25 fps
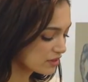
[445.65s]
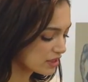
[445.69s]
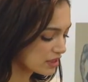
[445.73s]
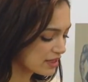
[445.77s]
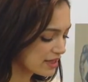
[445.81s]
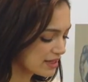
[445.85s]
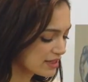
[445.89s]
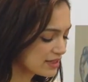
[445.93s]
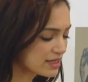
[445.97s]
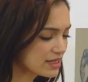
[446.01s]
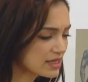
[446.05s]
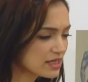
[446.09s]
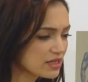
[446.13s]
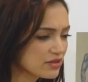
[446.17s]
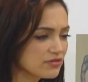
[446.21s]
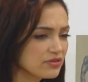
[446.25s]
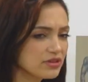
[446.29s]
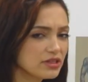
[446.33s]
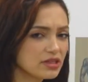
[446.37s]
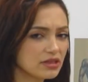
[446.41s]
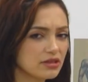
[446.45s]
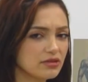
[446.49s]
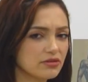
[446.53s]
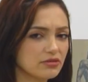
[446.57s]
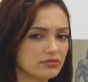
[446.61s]
And
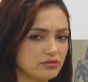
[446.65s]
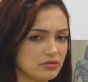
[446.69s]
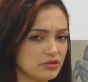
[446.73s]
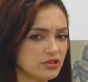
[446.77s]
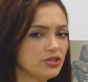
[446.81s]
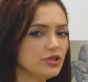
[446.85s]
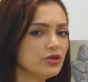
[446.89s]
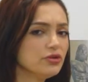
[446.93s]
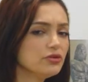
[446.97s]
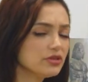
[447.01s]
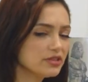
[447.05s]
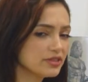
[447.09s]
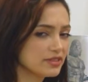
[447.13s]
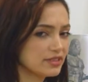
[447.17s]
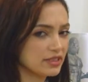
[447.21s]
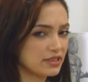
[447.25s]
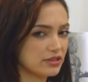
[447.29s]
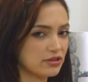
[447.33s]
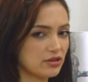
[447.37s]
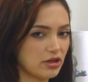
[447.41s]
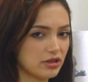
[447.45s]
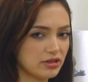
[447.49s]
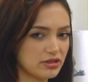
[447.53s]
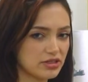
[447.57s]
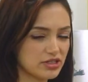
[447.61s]
even the newer
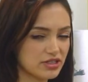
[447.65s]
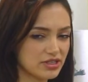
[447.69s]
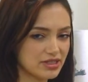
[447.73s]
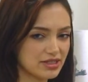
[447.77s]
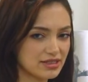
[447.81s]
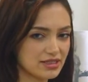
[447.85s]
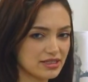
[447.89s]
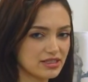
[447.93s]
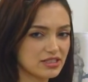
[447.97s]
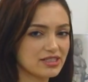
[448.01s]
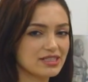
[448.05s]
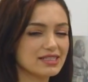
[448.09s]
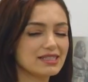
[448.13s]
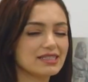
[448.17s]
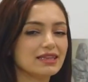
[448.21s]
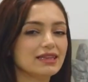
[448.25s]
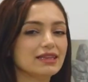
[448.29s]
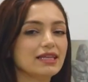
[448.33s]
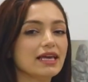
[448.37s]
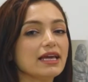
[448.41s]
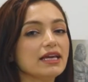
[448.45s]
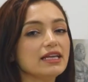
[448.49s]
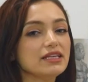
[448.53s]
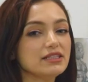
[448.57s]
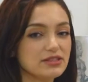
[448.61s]
technologies, such as
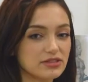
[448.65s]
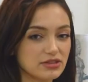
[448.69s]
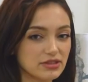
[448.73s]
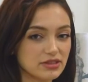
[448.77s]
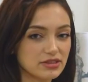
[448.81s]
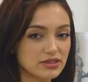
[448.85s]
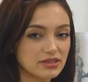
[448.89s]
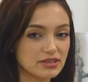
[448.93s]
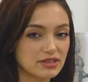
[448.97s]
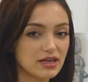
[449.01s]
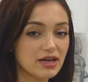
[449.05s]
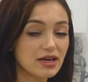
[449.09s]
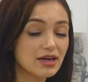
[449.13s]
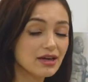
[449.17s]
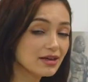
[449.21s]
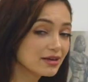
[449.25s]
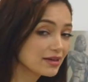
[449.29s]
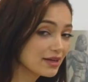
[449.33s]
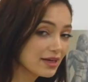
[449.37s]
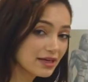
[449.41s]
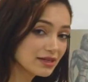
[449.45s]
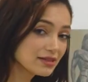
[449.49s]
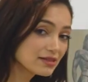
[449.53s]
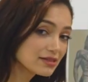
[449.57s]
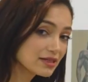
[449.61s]
lasers,
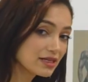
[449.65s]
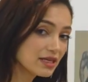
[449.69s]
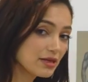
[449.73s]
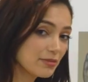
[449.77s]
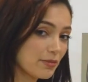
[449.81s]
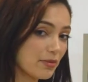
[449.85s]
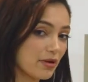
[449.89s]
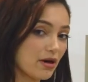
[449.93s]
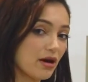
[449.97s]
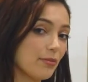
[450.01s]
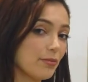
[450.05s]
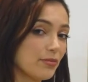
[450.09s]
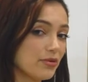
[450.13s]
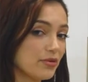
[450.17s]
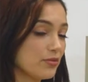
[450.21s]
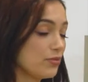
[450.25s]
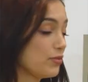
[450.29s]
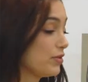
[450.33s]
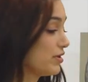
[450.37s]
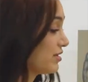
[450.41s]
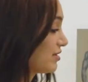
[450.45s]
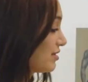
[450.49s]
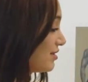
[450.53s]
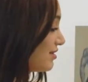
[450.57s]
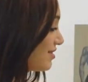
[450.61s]
can't keep up
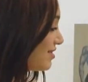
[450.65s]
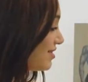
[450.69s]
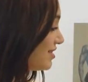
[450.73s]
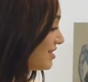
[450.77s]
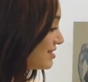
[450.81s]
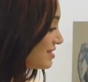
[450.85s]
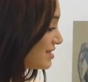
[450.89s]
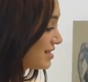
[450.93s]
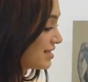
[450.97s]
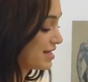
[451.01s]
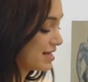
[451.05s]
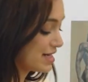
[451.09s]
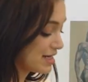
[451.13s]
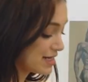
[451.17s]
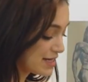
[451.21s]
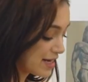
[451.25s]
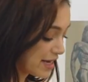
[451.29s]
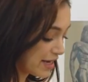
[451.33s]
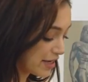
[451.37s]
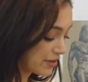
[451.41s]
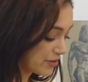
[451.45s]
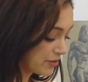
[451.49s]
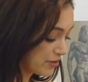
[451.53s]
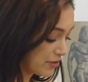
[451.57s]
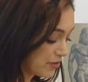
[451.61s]
with this
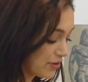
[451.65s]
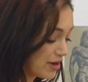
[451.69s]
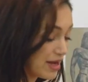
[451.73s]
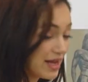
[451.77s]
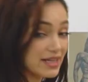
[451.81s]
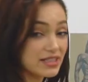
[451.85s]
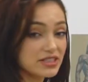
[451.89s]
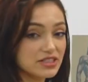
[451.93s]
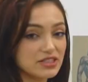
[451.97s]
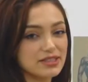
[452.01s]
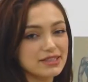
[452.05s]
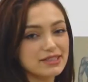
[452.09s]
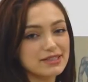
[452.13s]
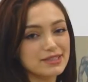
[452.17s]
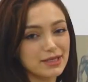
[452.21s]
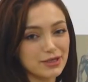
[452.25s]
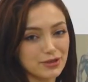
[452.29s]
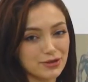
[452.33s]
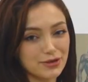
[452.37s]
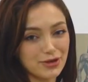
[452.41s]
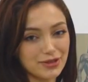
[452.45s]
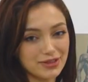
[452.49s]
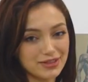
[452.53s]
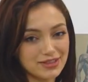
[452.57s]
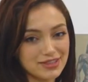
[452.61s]
nano etching
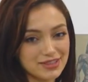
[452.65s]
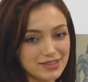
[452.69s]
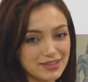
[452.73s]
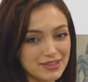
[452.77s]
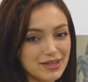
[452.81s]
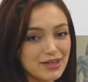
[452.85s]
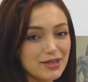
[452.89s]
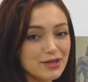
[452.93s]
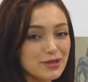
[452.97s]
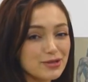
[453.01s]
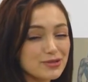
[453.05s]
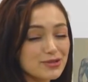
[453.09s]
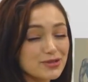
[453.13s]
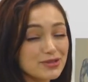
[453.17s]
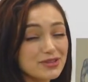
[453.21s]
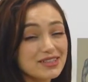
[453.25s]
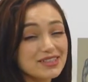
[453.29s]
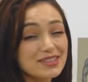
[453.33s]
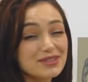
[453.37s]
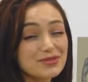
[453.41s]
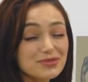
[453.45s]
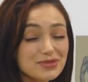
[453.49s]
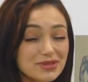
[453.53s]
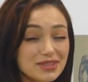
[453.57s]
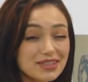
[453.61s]
technology. So it
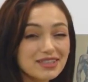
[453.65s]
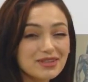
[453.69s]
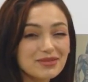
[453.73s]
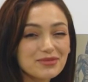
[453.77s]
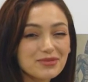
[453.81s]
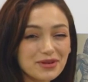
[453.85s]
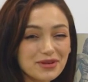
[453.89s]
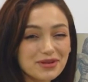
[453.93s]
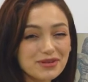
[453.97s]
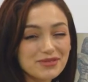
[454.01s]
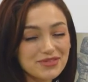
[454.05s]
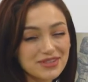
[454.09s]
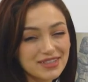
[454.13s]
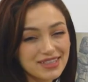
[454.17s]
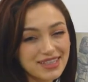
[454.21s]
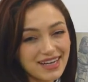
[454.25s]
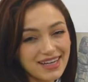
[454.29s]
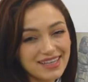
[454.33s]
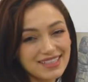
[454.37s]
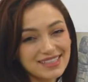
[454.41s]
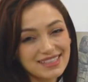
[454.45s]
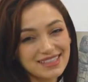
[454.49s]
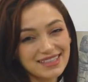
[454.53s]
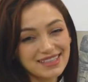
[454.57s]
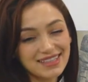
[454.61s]
is really one of a
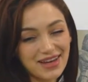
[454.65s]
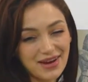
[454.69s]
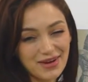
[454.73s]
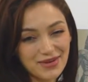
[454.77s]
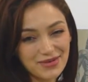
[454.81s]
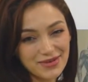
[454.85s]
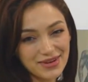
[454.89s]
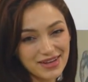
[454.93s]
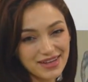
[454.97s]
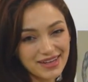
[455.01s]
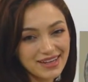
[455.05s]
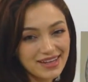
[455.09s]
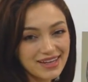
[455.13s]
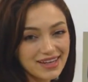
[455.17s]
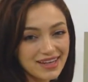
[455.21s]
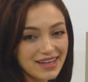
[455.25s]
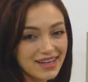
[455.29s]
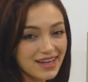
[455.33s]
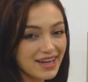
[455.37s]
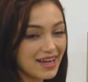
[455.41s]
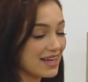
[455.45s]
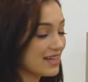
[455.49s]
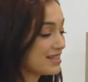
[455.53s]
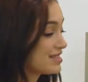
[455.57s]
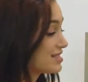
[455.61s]
kind in that way.
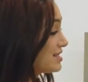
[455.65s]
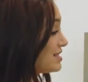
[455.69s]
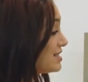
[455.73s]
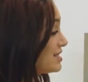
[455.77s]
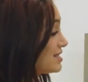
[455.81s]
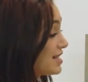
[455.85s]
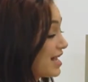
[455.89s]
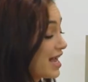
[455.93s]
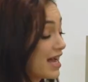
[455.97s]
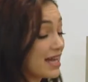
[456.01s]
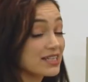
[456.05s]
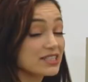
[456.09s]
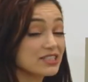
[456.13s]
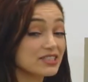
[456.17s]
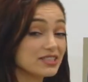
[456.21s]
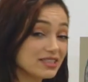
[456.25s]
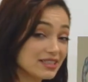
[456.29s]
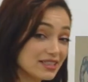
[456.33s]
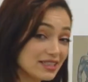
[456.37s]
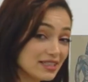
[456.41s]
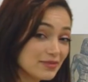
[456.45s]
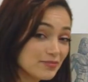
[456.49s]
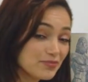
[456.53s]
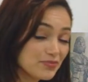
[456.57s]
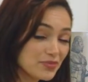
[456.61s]
And it is
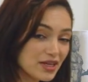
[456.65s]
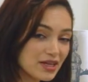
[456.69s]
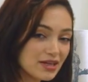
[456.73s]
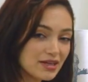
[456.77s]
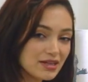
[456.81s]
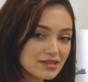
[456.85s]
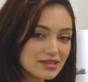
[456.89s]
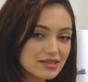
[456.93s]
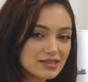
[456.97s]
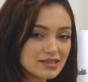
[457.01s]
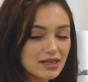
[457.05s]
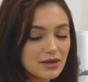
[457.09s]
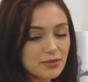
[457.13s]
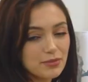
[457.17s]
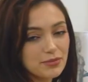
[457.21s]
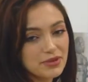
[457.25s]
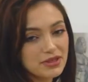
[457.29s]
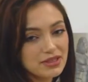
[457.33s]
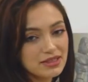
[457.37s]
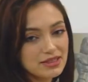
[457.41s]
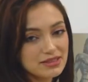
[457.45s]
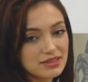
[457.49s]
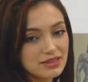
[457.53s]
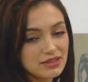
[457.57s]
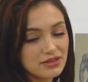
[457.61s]
actually, this
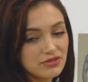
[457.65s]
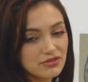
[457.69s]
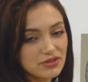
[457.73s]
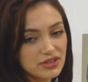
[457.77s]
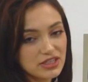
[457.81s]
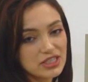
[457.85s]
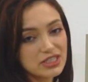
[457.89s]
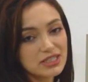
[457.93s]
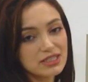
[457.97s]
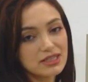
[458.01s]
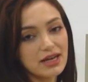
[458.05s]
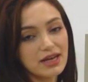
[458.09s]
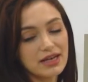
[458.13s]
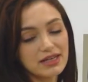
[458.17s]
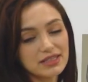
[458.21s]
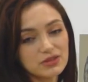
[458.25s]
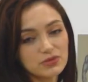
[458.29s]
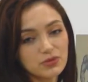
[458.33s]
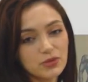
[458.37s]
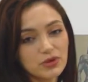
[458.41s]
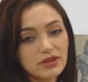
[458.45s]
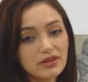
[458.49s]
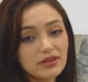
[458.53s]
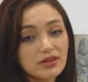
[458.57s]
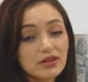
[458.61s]
company's innovation has
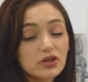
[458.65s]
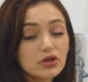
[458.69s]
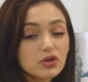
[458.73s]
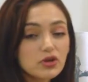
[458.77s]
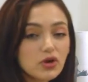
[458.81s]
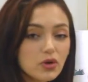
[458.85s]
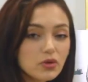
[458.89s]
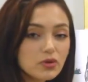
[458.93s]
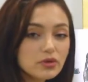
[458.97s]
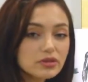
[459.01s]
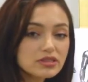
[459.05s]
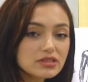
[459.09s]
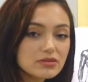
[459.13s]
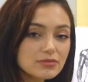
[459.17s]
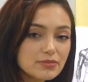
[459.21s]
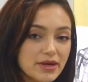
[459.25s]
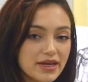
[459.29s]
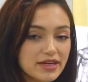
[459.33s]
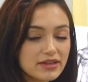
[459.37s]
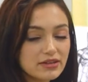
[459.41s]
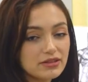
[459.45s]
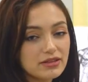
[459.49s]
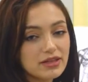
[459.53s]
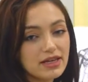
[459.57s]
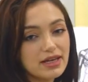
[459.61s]
won the gold
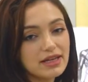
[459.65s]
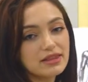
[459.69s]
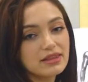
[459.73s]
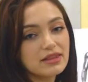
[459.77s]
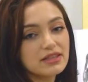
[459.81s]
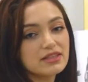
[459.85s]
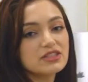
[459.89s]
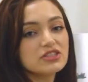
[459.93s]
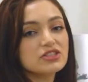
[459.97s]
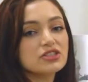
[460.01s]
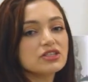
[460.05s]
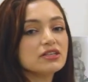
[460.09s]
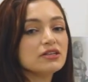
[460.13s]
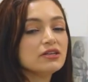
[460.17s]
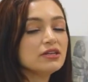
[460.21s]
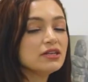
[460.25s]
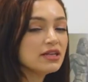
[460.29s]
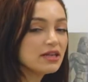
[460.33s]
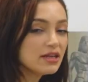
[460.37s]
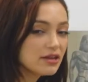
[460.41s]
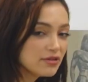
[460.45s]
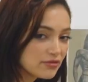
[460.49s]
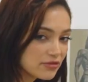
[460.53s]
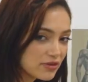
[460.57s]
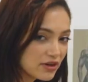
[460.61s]
medal at the
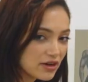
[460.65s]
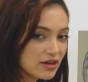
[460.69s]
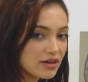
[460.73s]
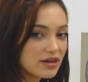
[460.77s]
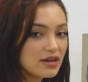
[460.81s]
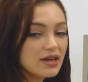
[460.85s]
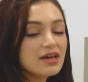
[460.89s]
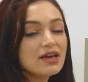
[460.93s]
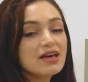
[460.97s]
Geneva